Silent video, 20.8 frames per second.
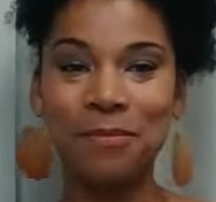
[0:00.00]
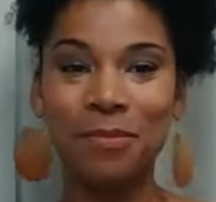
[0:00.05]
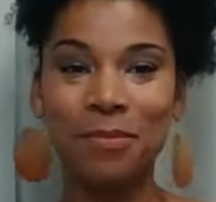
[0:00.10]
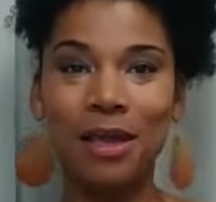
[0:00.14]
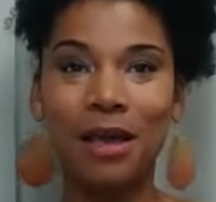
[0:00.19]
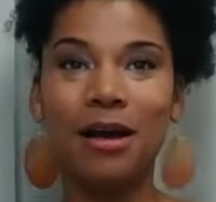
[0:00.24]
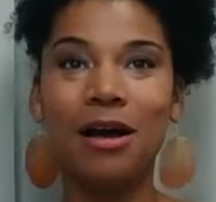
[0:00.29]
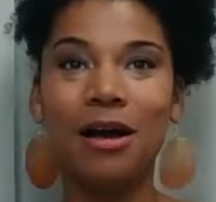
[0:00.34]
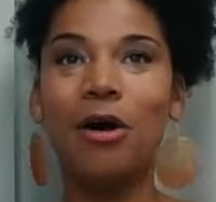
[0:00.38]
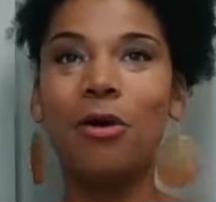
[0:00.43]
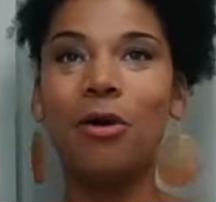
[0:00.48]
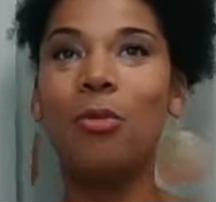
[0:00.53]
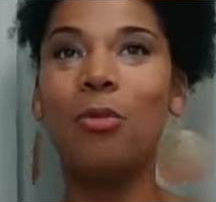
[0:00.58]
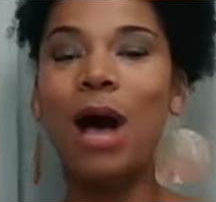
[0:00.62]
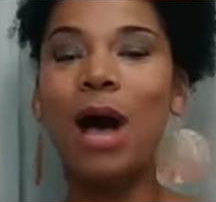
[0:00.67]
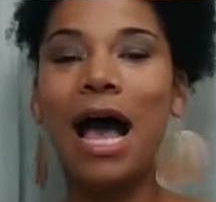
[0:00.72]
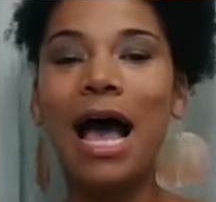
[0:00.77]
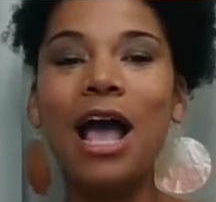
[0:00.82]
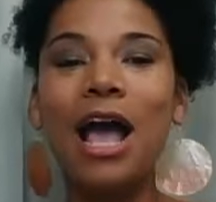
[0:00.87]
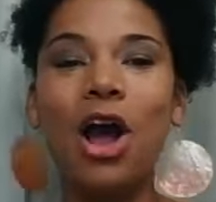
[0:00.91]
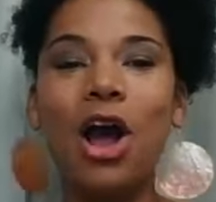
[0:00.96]

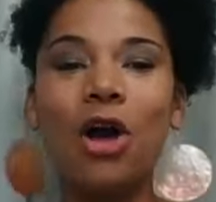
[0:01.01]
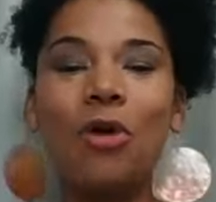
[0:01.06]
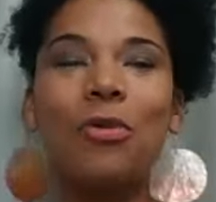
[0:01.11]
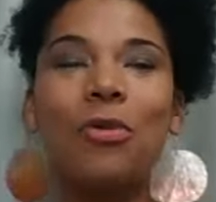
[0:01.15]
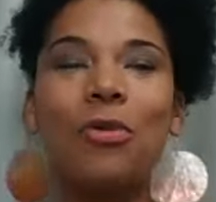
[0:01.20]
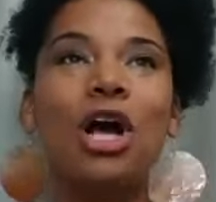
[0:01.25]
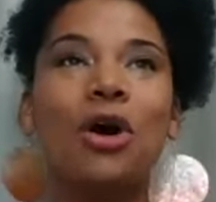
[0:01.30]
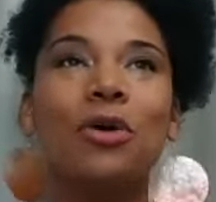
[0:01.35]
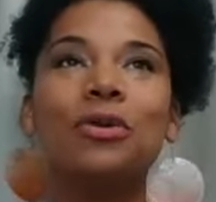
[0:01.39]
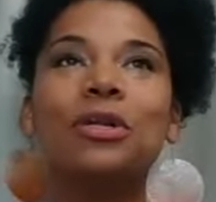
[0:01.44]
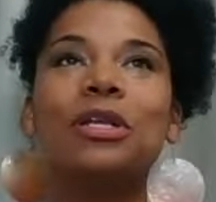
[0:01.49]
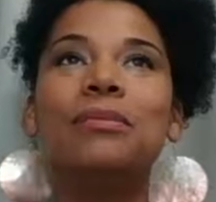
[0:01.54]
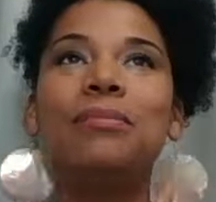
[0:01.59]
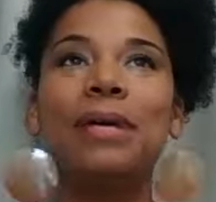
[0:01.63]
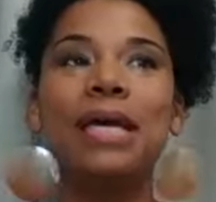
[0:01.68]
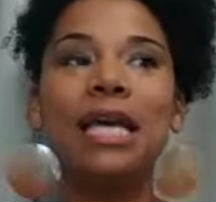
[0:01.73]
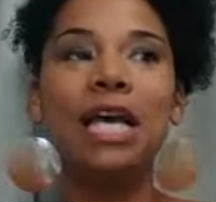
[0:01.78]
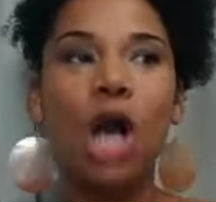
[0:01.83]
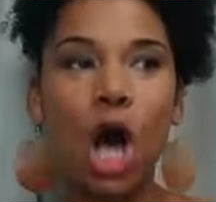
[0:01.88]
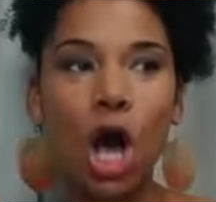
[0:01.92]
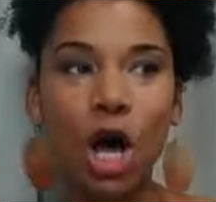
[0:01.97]
Why are we only
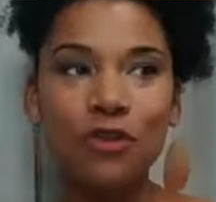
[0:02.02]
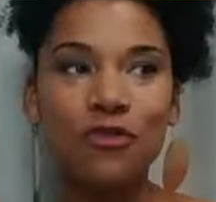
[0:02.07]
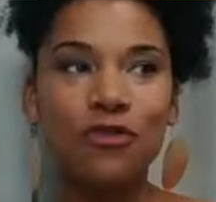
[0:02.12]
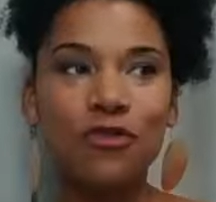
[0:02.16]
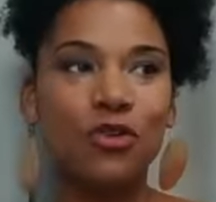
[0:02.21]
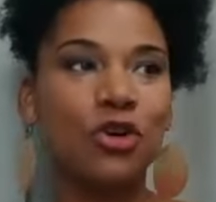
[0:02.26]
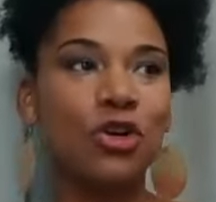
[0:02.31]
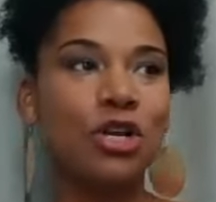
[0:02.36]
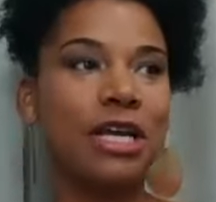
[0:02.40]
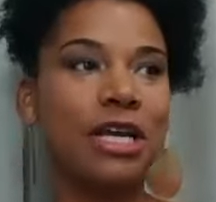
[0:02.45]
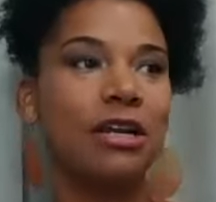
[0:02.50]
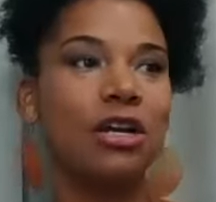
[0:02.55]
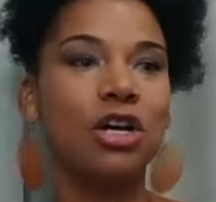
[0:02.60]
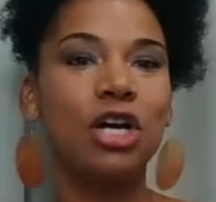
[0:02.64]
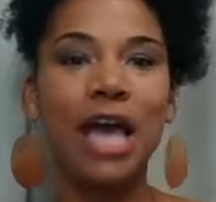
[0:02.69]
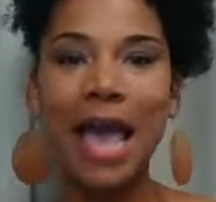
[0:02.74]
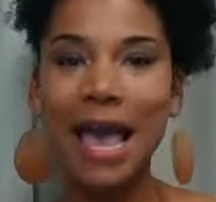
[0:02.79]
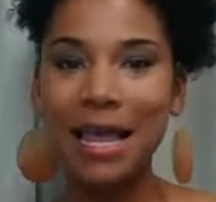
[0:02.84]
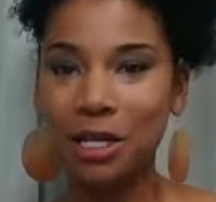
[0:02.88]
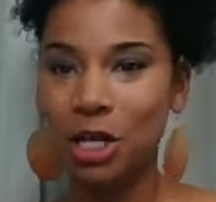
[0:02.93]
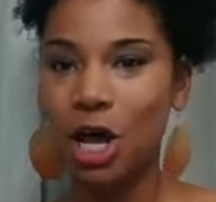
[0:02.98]
being offered in a
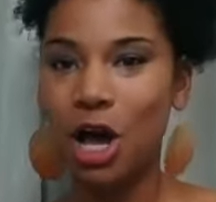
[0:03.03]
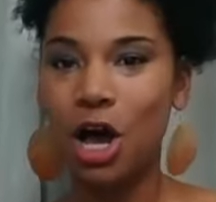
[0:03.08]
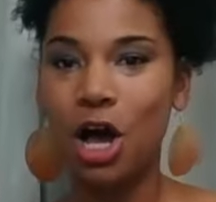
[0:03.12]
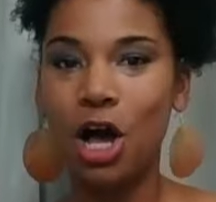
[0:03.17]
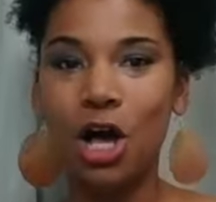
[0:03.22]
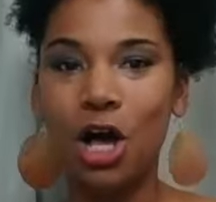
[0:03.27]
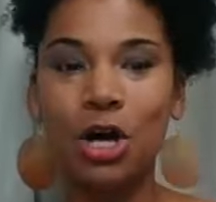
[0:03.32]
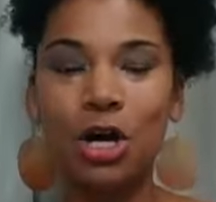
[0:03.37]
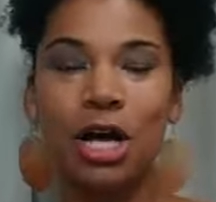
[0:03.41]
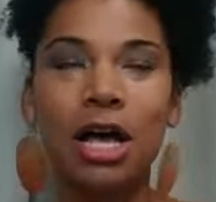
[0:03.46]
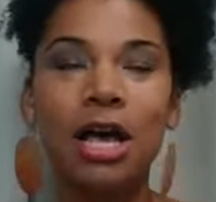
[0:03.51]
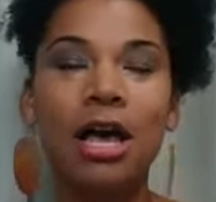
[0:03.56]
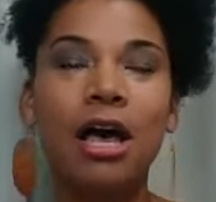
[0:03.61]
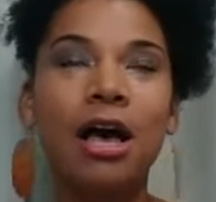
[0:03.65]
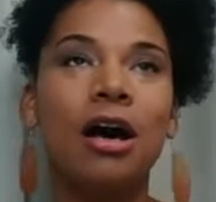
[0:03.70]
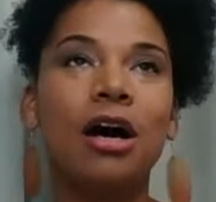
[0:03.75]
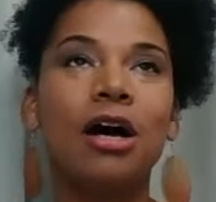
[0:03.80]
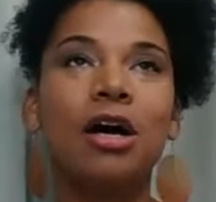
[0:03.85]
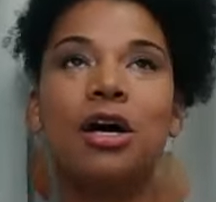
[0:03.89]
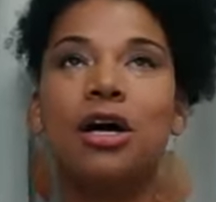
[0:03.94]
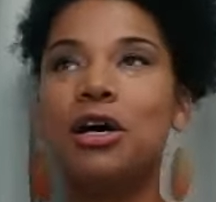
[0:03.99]
catalog
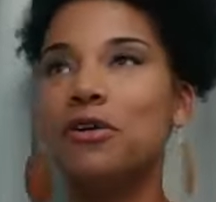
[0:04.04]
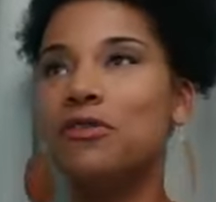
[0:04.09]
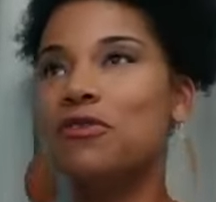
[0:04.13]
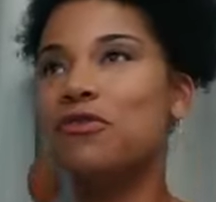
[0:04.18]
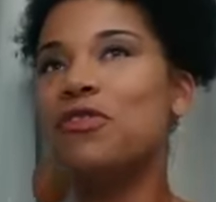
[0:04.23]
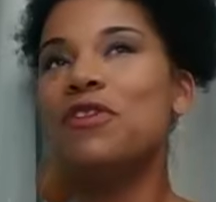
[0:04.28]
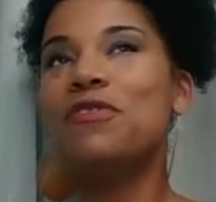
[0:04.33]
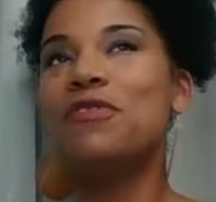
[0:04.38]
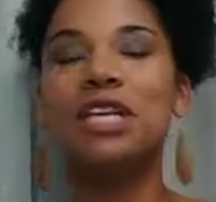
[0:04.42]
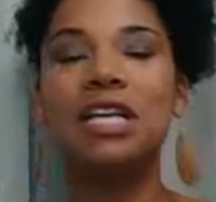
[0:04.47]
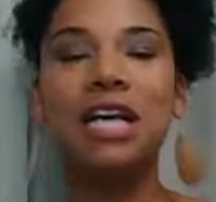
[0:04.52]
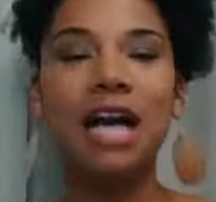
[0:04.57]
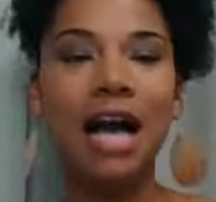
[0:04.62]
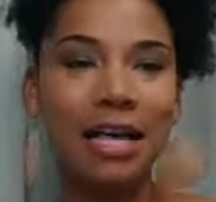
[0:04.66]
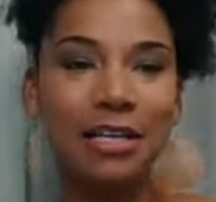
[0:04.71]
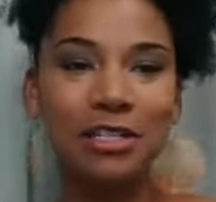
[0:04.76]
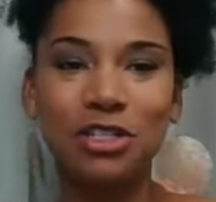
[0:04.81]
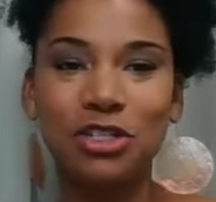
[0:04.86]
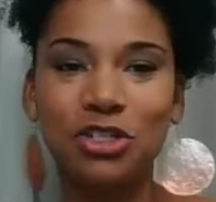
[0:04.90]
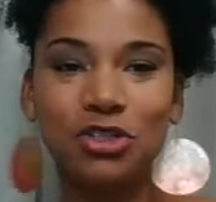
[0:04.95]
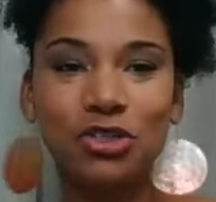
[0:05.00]
of 50
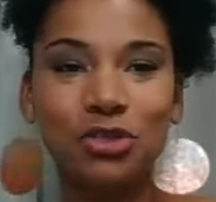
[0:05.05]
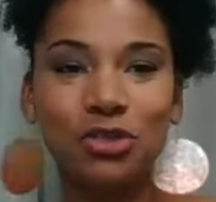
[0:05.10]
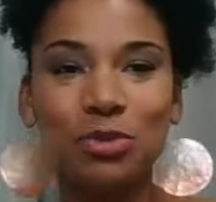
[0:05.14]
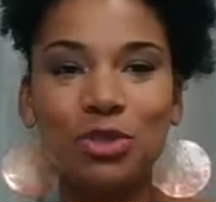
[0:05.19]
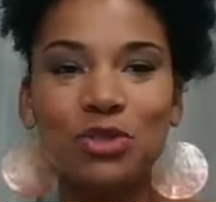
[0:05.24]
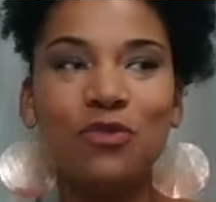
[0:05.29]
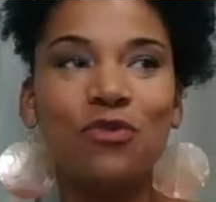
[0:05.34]
costumes,